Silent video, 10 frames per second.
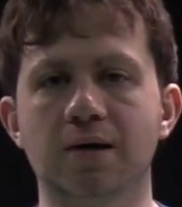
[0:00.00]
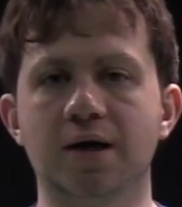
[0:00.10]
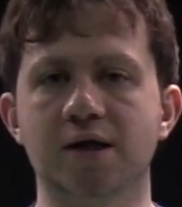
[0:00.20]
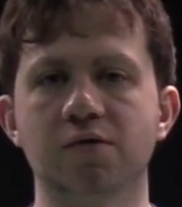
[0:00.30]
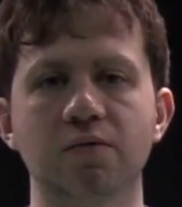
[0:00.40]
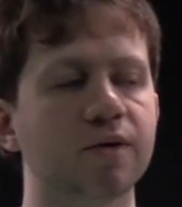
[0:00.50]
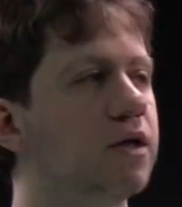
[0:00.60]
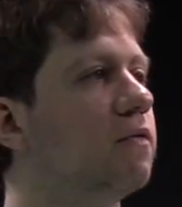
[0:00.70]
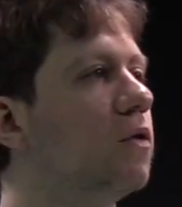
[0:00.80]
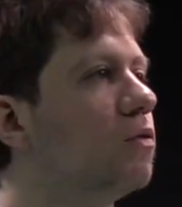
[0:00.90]
classes will be
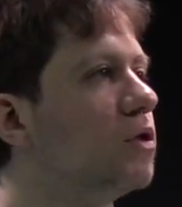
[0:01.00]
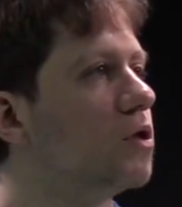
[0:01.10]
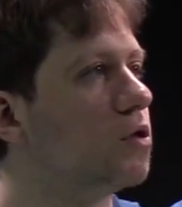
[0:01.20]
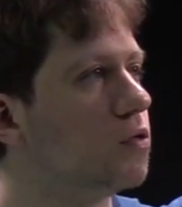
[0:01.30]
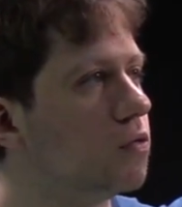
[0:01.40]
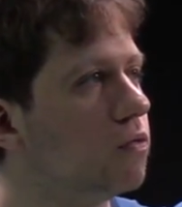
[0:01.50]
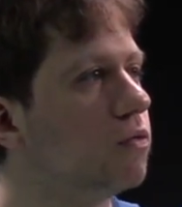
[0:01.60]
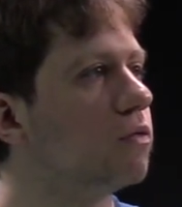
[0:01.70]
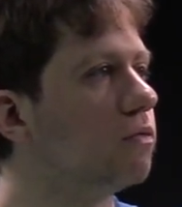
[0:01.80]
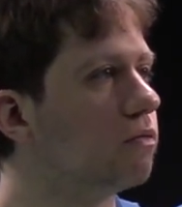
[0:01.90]
devoted to